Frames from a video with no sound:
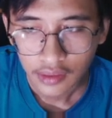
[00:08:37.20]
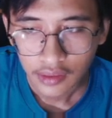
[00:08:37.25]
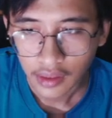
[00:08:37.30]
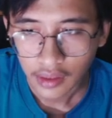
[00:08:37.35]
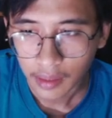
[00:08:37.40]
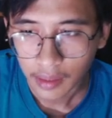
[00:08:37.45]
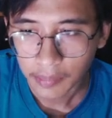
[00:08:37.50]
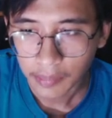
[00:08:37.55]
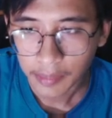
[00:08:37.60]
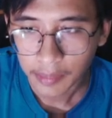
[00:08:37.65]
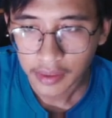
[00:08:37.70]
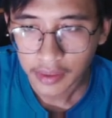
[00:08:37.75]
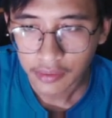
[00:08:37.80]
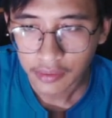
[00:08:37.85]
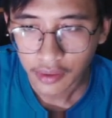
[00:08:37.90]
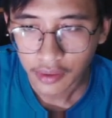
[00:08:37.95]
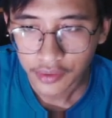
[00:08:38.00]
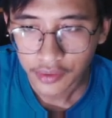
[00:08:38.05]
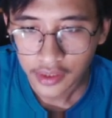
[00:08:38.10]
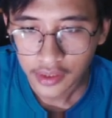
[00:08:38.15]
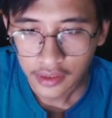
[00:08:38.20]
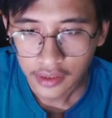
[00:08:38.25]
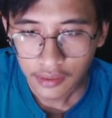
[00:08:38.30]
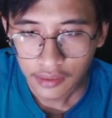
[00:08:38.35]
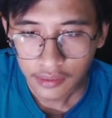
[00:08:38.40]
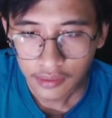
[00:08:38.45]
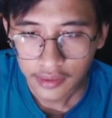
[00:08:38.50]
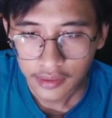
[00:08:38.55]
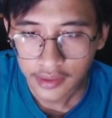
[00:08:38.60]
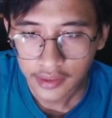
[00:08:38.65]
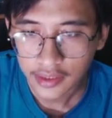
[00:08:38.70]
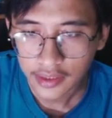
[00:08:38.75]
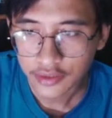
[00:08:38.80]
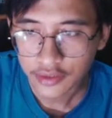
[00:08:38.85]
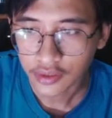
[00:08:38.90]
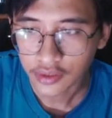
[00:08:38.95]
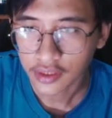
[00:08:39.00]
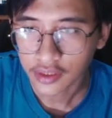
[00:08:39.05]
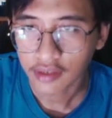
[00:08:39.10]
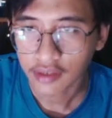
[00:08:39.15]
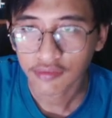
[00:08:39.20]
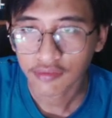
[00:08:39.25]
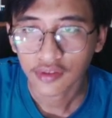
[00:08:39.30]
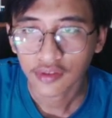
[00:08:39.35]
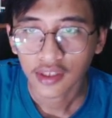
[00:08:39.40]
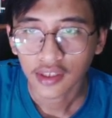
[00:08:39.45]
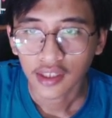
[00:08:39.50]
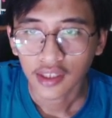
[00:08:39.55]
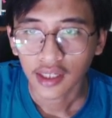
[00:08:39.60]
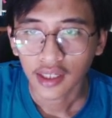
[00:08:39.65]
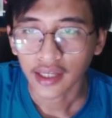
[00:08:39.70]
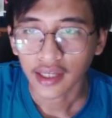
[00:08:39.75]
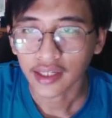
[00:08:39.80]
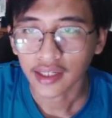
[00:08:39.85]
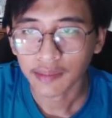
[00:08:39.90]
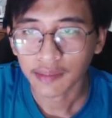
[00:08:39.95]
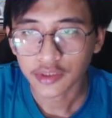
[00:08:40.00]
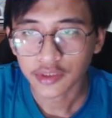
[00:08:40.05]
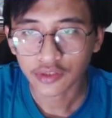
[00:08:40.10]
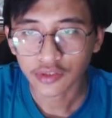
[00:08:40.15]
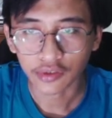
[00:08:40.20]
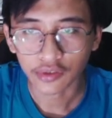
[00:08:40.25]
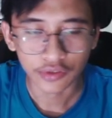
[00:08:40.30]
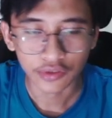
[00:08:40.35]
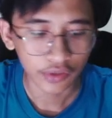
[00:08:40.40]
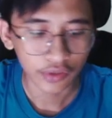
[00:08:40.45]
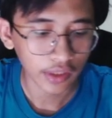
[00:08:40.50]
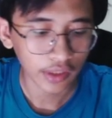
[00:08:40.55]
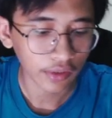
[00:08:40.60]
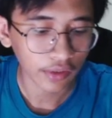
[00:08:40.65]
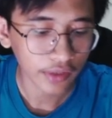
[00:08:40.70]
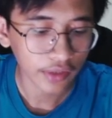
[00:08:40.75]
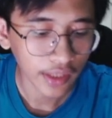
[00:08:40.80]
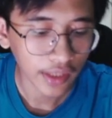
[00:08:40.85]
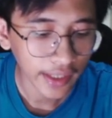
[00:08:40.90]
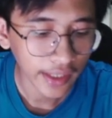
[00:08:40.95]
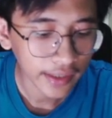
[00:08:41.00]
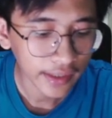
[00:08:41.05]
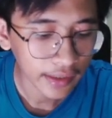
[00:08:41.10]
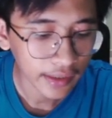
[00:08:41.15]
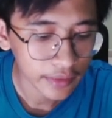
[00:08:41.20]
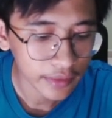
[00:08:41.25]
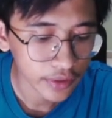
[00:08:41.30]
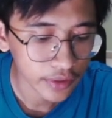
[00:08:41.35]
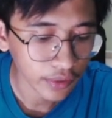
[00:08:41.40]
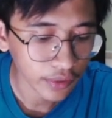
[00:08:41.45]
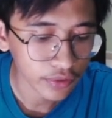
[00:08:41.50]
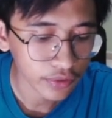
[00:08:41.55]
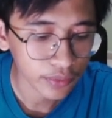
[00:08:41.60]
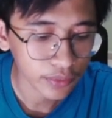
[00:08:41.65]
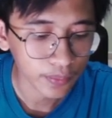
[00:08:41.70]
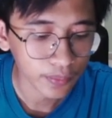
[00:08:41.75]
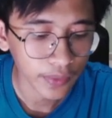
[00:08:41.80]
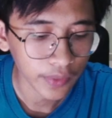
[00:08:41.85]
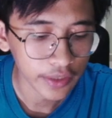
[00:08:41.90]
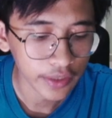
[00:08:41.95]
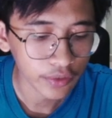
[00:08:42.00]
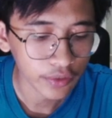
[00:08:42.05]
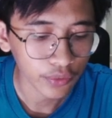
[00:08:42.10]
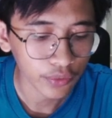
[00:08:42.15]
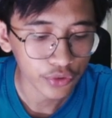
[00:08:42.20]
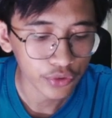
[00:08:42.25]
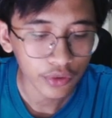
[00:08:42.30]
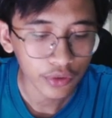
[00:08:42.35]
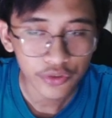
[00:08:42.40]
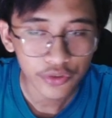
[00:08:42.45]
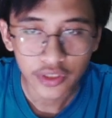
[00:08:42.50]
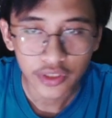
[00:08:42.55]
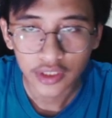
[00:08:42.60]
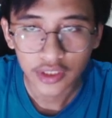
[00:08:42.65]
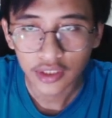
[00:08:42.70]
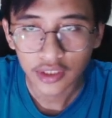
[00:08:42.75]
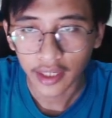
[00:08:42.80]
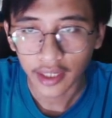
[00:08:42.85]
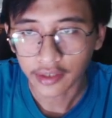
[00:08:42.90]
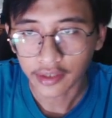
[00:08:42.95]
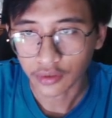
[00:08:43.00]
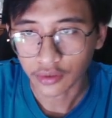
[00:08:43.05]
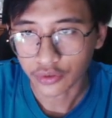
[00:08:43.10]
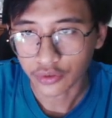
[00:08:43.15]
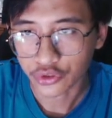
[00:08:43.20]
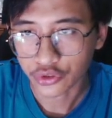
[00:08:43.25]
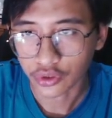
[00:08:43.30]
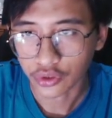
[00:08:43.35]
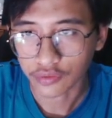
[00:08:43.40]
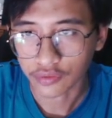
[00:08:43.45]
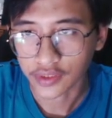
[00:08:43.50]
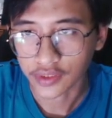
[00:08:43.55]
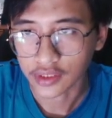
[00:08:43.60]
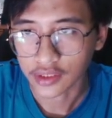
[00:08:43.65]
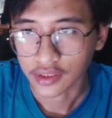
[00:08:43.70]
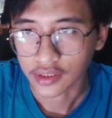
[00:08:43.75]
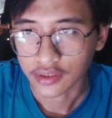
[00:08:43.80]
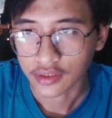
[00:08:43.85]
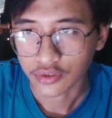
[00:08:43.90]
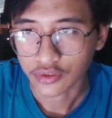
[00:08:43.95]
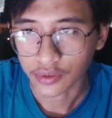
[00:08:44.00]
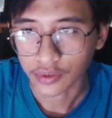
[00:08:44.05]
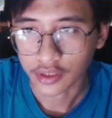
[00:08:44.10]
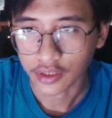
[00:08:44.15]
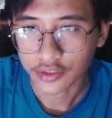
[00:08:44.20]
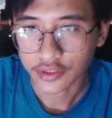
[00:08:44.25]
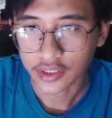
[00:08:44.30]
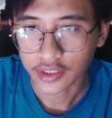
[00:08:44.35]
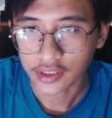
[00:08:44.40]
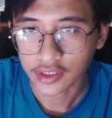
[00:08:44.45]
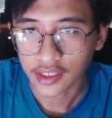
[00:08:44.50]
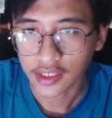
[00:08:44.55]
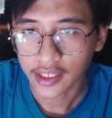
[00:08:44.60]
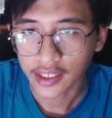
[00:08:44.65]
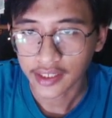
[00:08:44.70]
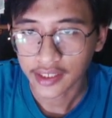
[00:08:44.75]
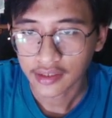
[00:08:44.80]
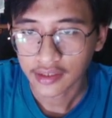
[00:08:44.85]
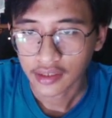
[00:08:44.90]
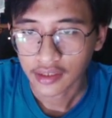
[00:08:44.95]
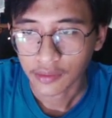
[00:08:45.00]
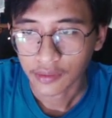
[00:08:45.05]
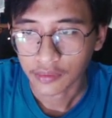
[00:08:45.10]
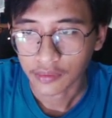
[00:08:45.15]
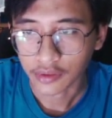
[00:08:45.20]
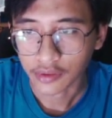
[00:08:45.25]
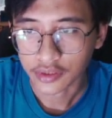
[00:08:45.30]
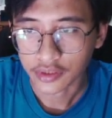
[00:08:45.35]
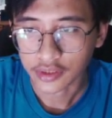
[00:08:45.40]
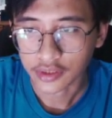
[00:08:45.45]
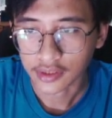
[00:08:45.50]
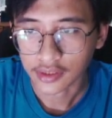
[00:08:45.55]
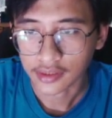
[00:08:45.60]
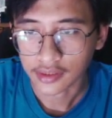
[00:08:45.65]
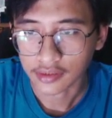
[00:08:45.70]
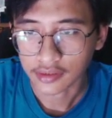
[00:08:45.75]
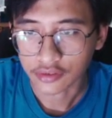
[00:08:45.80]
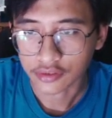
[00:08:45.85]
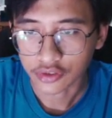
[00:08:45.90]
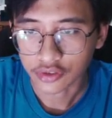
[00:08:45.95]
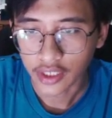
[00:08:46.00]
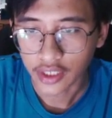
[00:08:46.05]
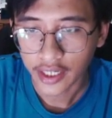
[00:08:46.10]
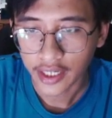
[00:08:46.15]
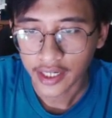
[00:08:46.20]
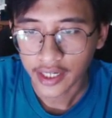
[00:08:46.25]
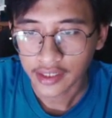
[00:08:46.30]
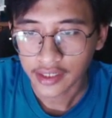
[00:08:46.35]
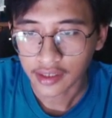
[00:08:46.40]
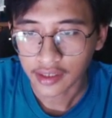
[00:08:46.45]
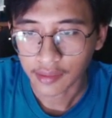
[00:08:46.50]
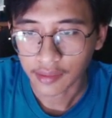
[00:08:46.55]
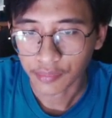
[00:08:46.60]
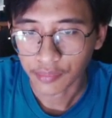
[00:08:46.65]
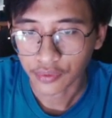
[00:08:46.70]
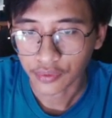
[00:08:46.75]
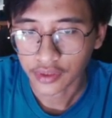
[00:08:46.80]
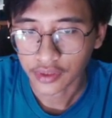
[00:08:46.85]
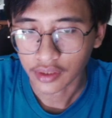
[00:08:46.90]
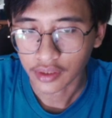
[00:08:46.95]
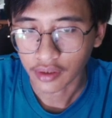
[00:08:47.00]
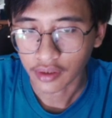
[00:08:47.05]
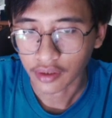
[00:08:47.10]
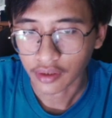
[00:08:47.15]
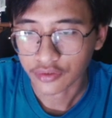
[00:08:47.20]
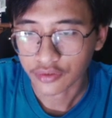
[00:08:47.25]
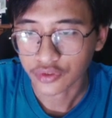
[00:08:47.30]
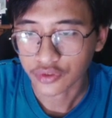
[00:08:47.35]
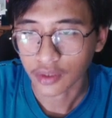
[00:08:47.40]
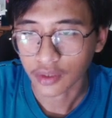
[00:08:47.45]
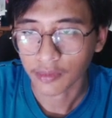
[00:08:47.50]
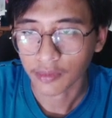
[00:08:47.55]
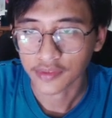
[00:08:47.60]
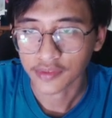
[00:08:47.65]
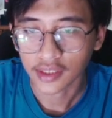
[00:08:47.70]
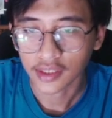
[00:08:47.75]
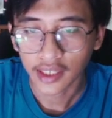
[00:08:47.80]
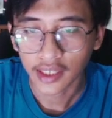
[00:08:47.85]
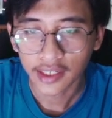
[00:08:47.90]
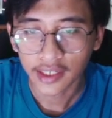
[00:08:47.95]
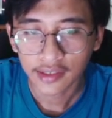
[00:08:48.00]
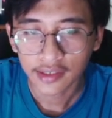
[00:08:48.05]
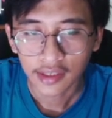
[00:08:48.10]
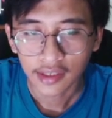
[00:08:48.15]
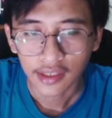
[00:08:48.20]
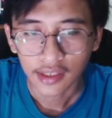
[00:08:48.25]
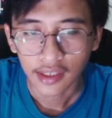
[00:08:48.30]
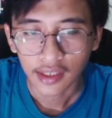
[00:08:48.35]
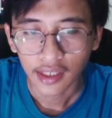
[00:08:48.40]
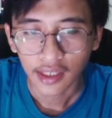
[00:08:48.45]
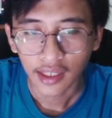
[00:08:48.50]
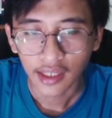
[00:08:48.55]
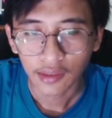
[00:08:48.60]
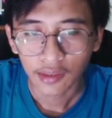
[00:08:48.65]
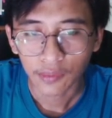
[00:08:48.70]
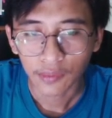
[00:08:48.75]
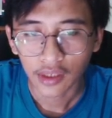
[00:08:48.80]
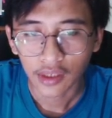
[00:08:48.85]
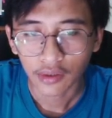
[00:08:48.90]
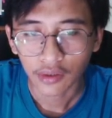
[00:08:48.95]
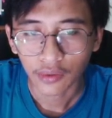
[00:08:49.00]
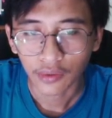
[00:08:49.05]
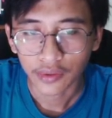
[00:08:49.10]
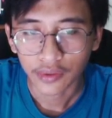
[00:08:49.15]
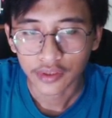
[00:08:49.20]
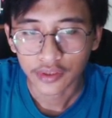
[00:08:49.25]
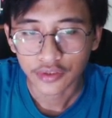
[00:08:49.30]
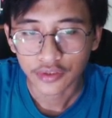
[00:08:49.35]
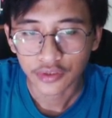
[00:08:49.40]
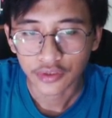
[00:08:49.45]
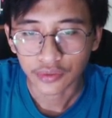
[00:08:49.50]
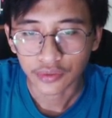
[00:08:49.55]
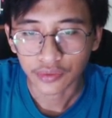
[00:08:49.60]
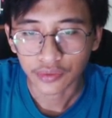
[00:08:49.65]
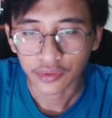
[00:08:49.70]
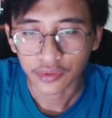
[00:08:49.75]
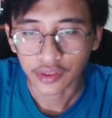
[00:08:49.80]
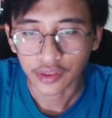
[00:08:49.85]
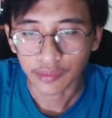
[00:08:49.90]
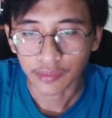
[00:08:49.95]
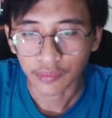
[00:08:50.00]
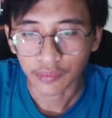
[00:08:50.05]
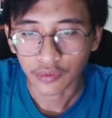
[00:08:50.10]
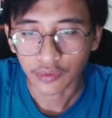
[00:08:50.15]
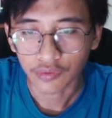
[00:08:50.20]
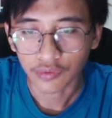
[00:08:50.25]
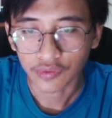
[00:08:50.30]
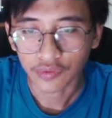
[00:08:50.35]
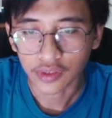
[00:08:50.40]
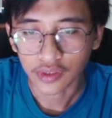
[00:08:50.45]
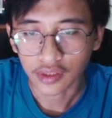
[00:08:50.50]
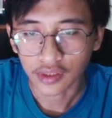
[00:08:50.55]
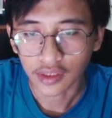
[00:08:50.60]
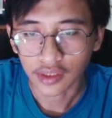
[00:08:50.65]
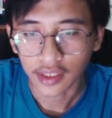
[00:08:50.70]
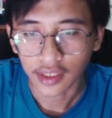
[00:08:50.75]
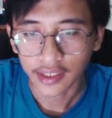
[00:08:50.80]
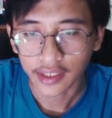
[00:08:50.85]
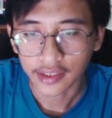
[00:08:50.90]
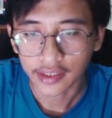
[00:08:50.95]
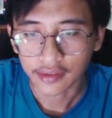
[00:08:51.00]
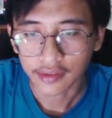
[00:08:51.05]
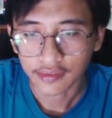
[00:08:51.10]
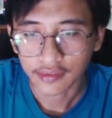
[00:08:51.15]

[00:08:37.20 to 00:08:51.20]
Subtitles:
and maybe around here. I think that's good enough. And then I'm just going to click on the line and just going to press Ctrl C and Ctrl V. So we got the second line. We're going to drag and put on top of the line, and we are going to remove the line.